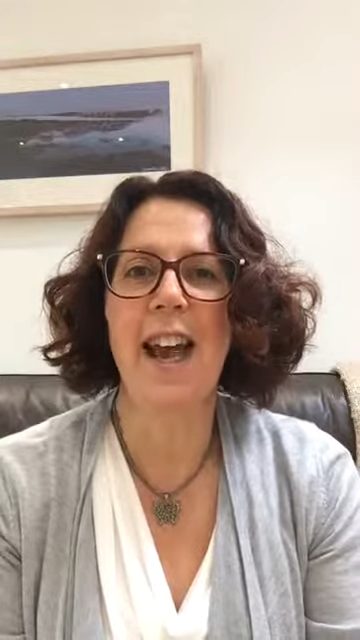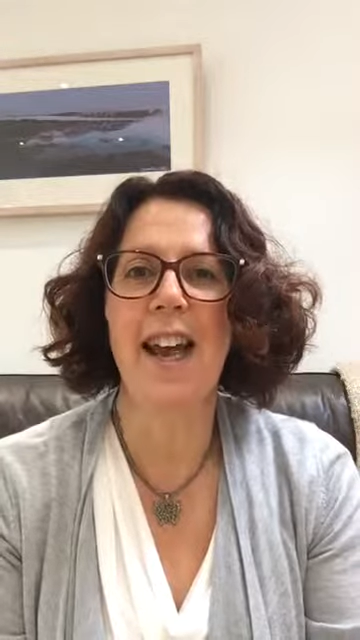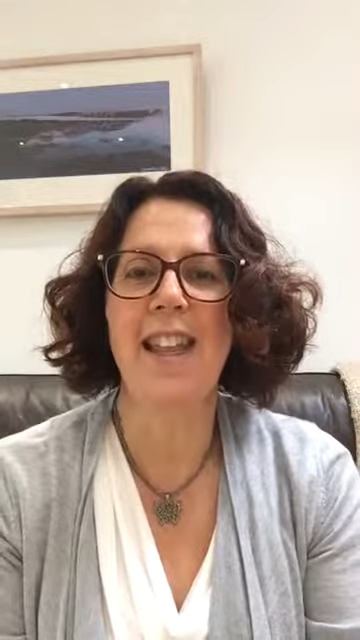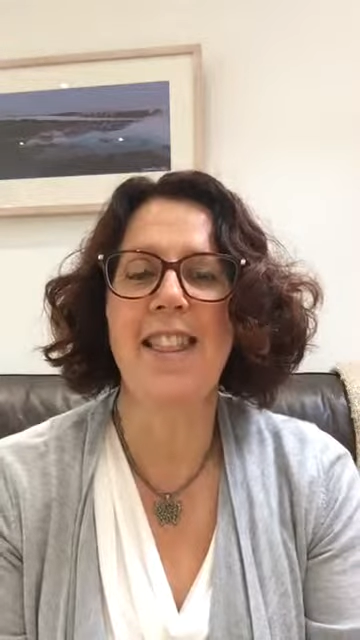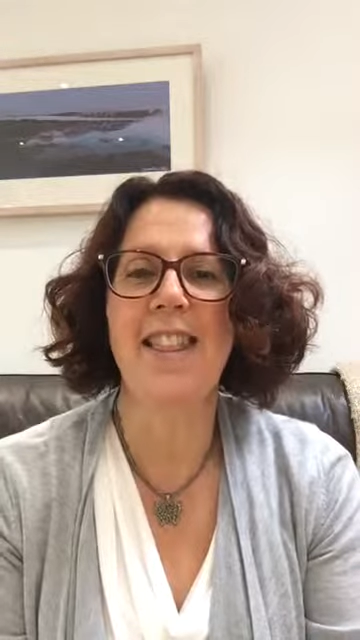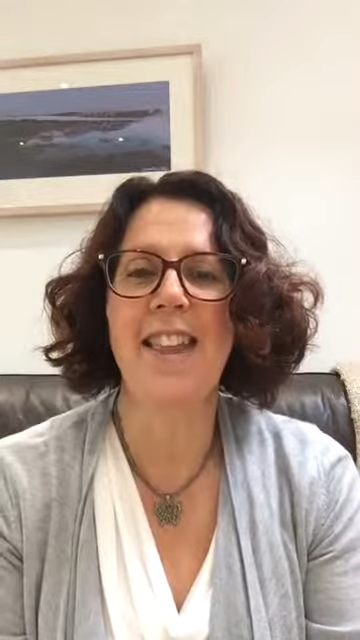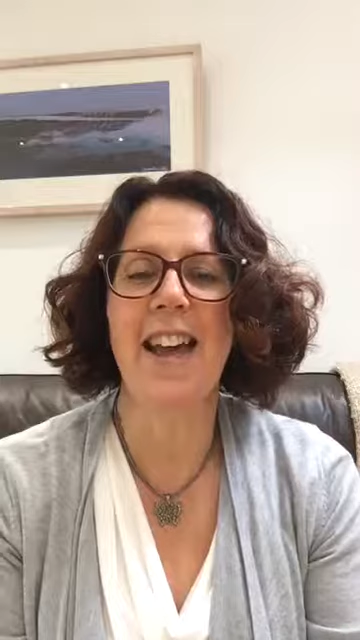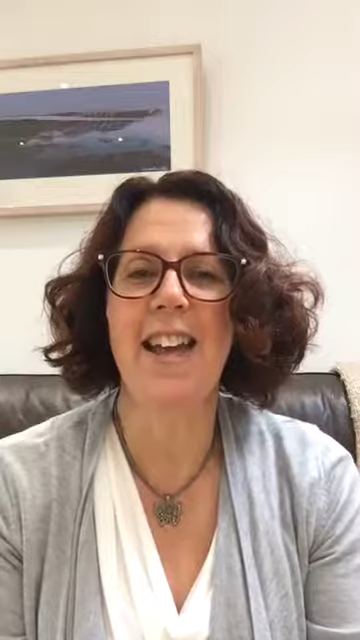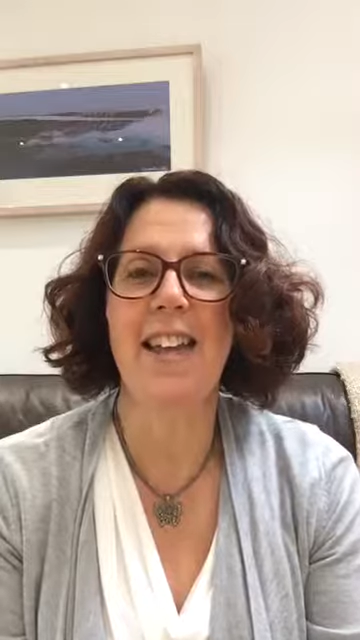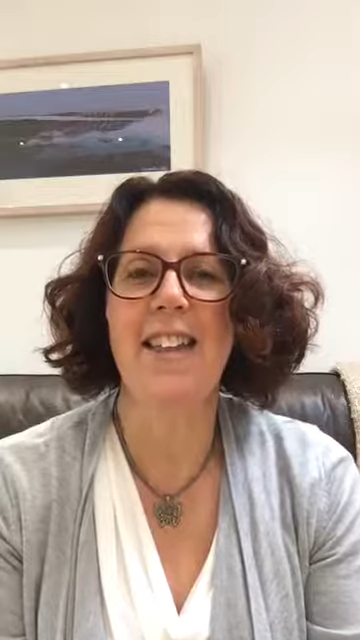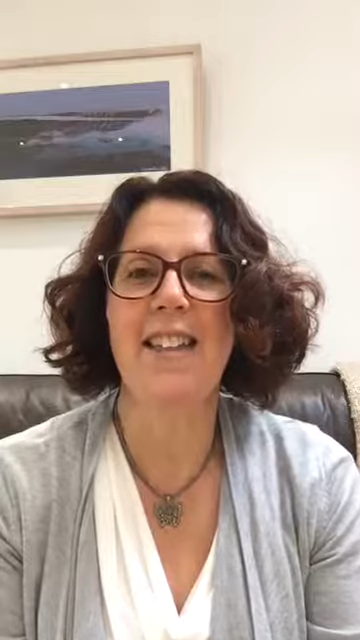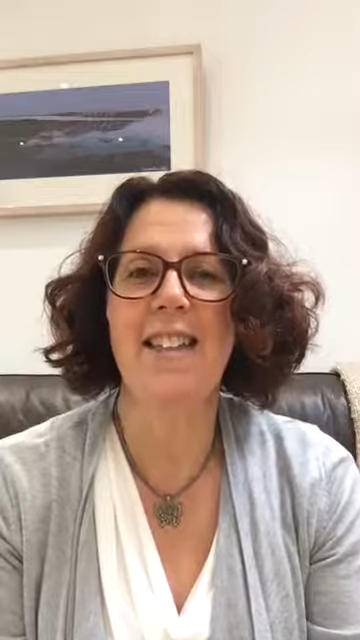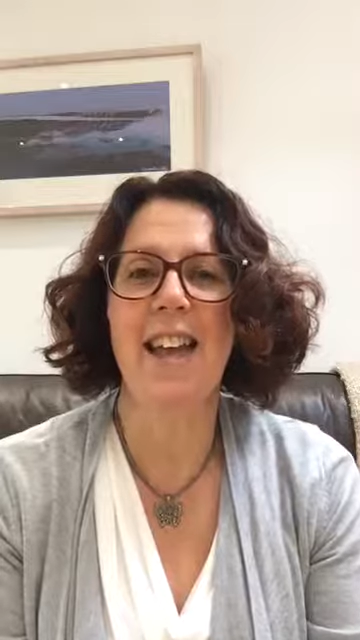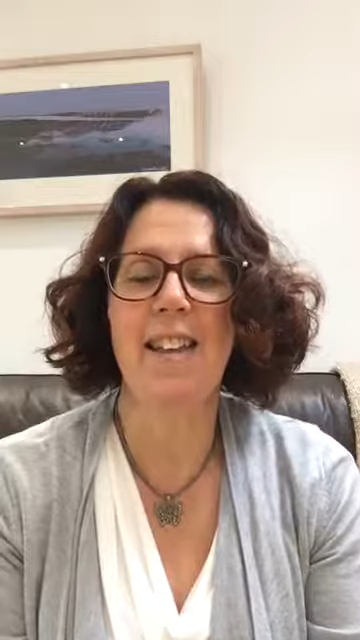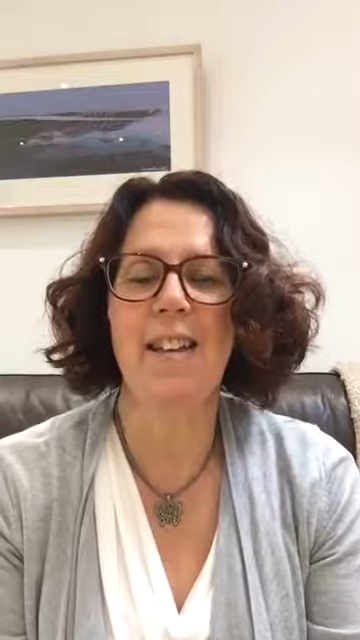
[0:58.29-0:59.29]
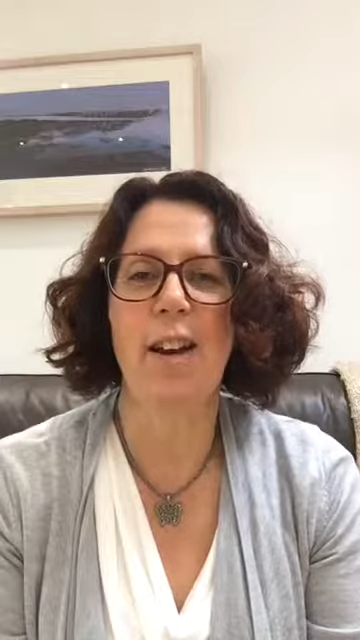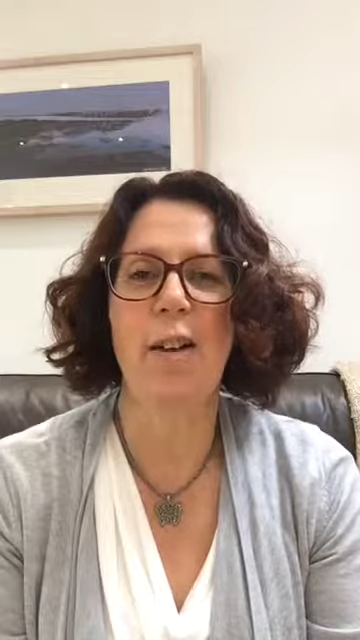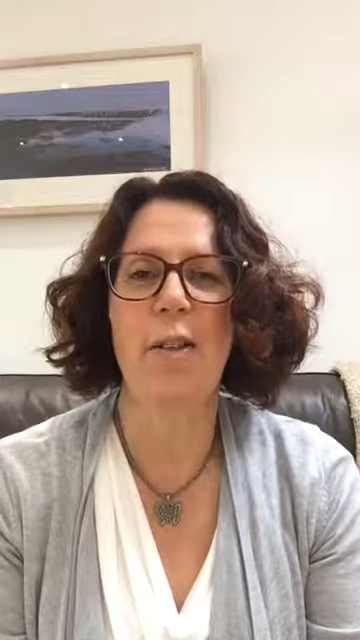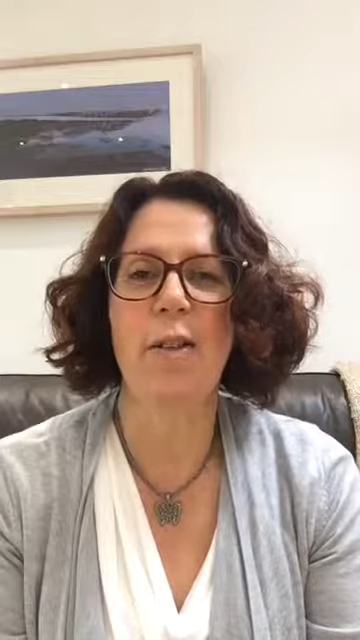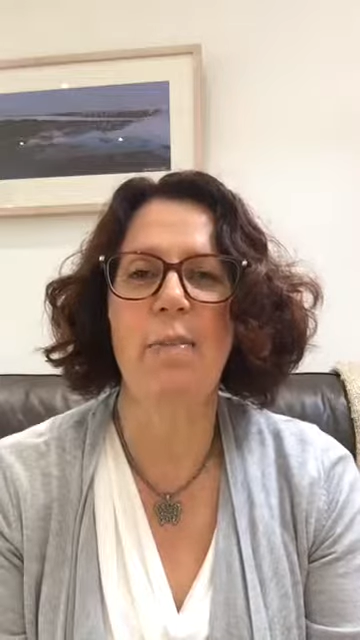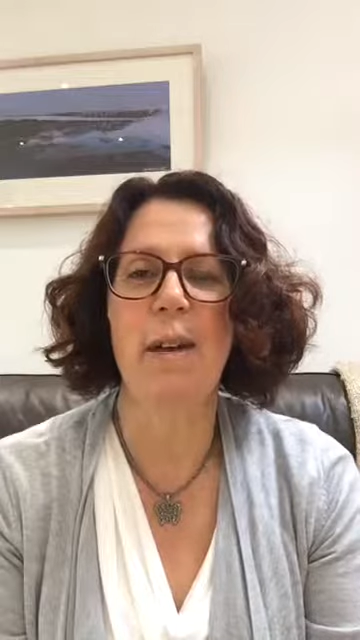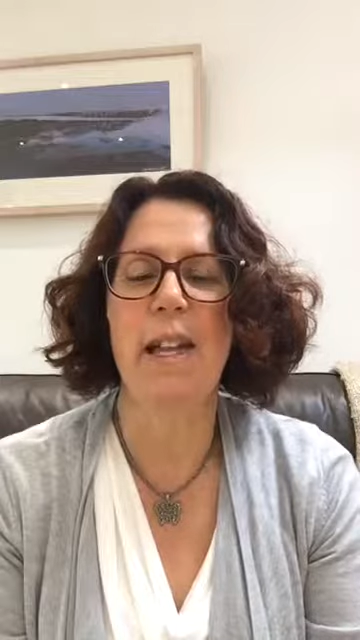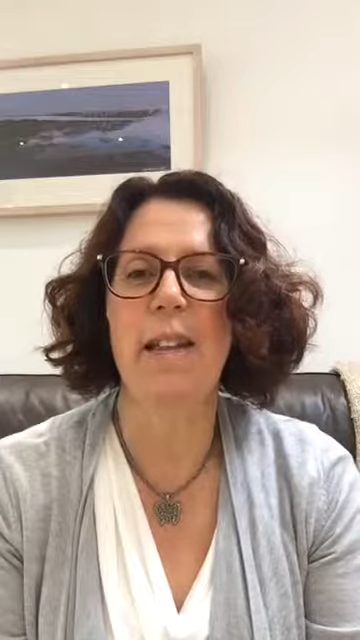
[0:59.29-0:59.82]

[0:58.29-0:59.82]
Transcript: and they'd asked me